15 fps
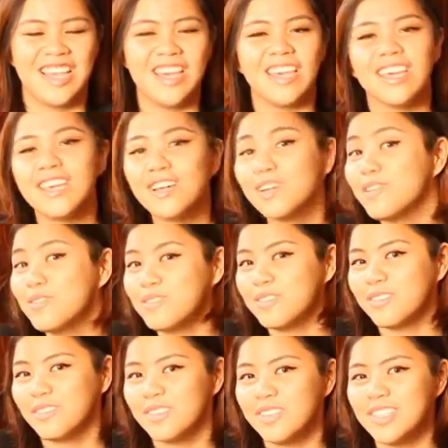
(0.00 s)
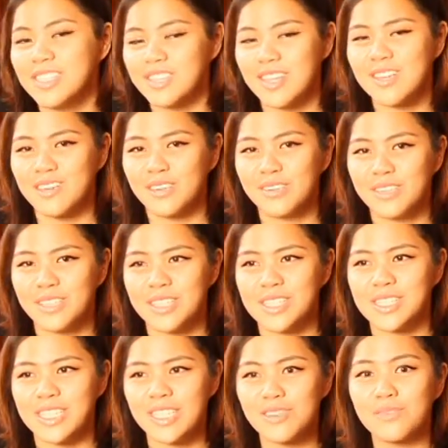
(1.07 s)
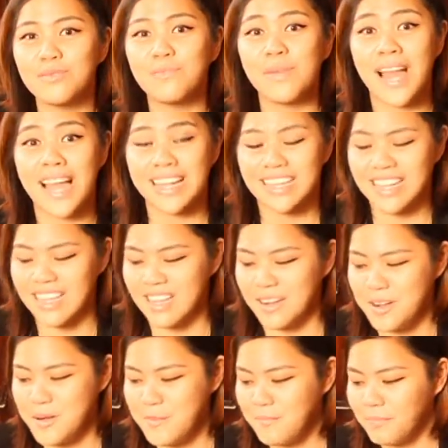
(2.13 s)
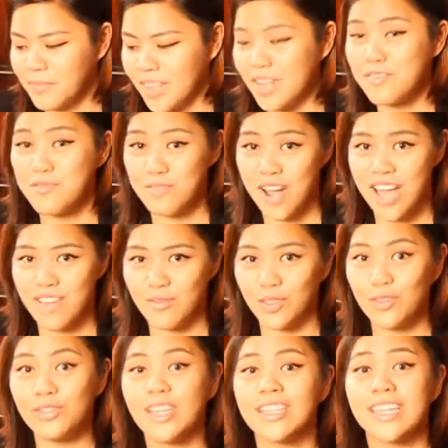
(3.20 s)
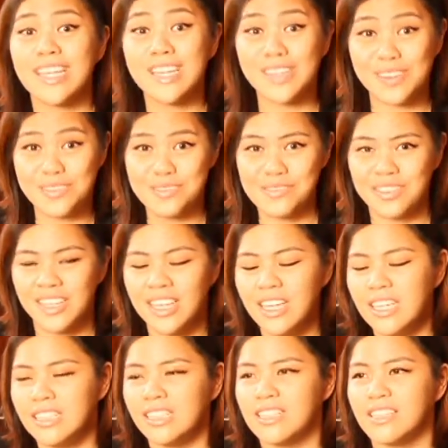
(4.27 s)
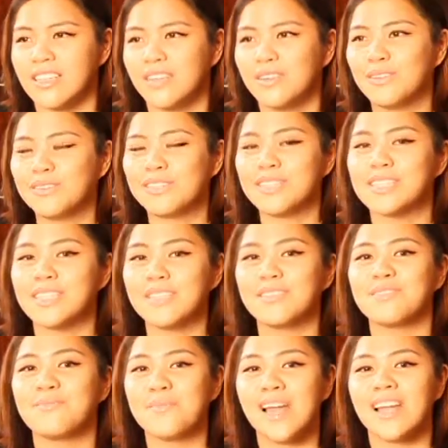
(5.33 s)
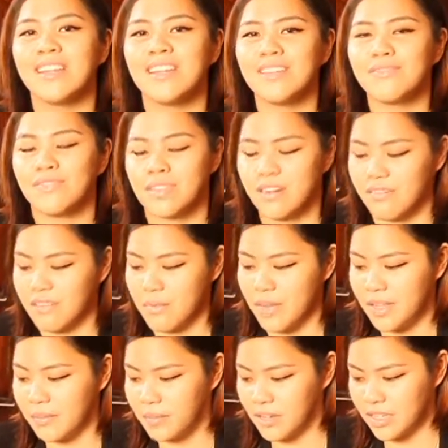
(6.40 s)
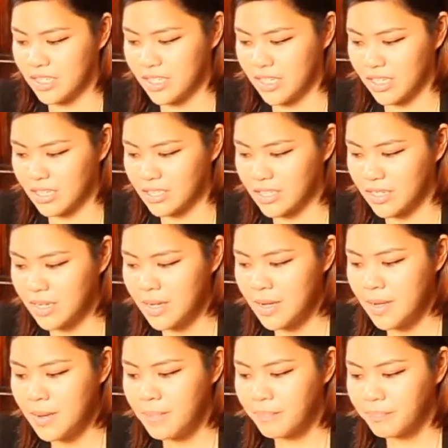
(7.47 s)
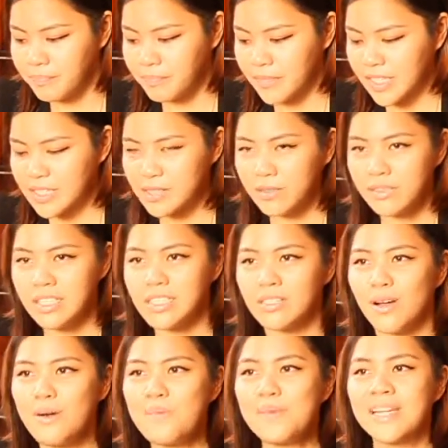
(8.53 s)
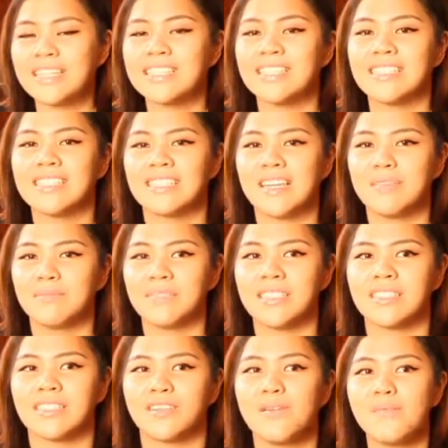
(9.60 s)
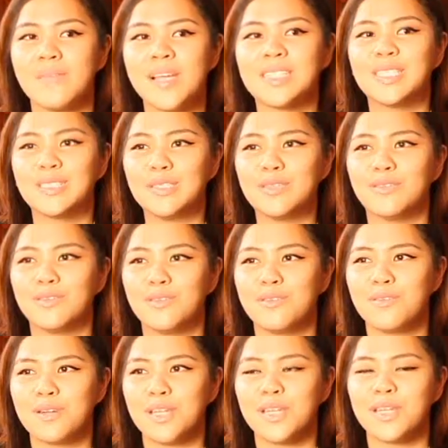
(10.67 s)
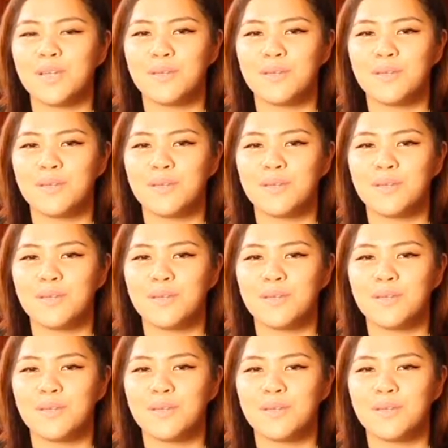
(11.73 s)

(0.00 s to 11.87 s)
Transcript: include the stakeholders into planning and why we do not include the stakeholders into planning for government projects. So these complex systems, complexity theory